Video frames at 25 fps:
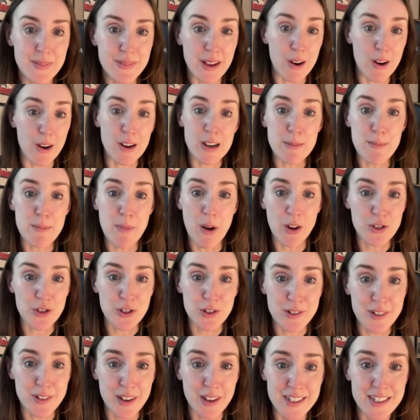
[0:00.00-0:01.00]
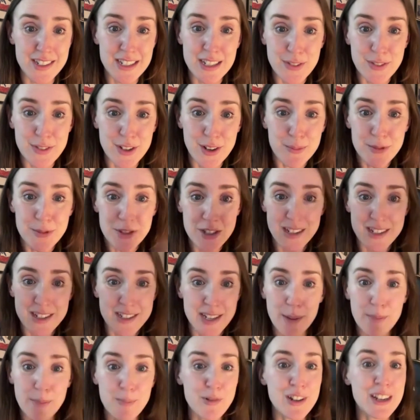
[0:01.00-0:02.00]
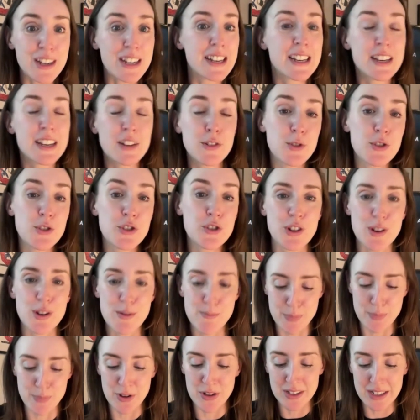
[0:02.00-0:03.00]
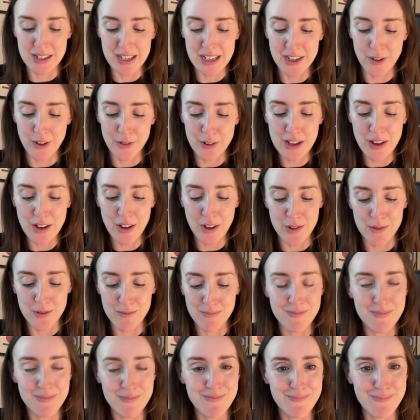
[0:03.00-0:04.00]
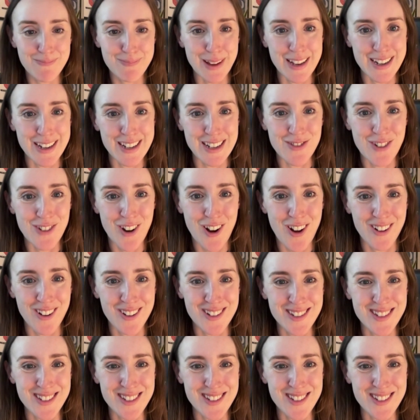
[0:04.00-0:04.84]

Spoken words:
early modern and even up to contemporary literature. But he got it badly wrong